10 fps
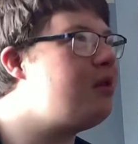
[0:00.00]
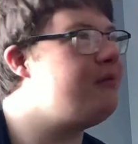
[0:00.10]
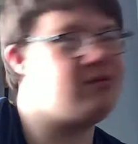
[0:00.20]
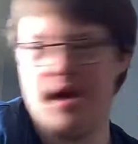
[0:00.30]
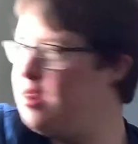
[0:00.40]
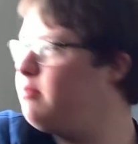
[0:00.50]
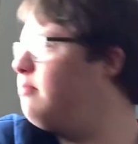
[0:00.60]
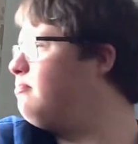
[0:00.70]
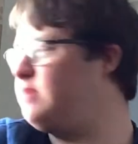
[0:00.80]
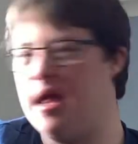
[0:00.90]
Oh,
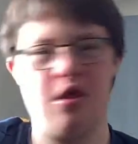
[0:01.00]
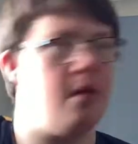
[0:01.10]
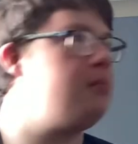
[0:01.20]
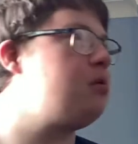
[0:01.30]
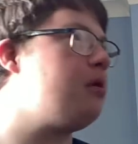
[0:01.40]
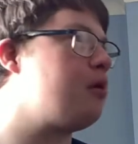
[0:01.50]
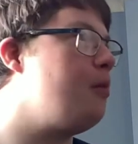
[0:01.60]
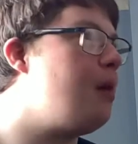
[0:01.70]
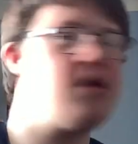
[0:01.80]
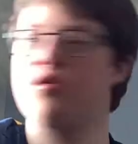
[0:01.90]
Dan Dan Cummins had a
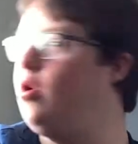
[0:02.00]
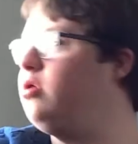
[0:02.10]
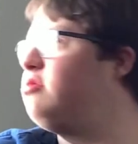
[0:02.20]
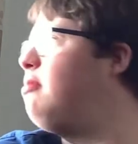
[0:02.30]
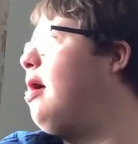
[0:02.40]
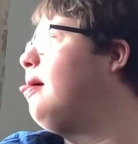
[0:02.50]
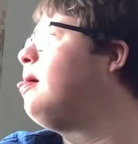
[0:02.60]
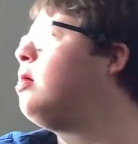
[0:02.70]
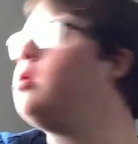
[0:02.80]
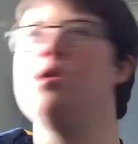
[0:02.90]
mask on as well.